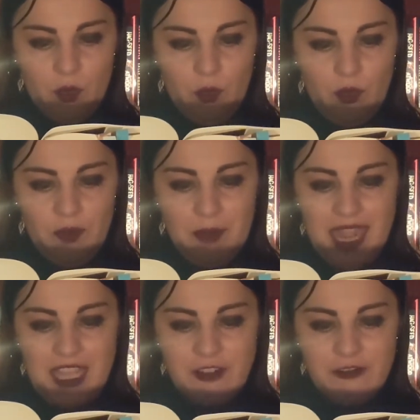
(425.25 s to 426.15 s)
with
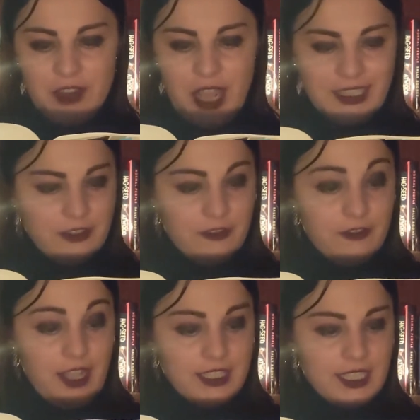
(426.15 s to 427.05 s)
many a flirt and
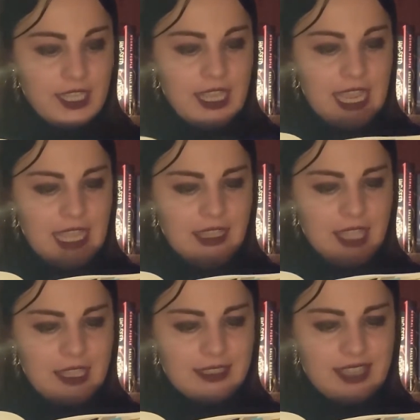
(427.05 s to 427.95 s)
flutter, in
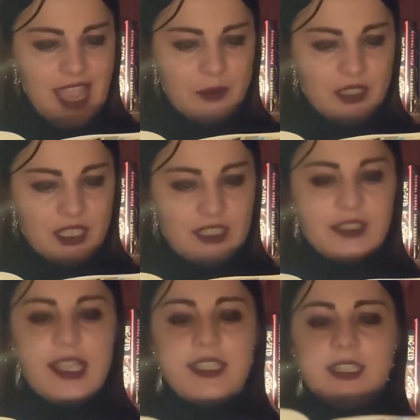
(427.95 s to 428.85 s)
there stepped a
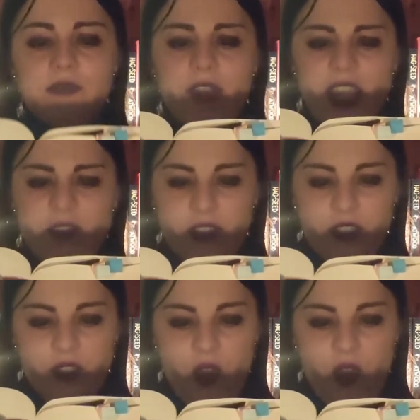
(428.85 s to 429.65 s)
stately raven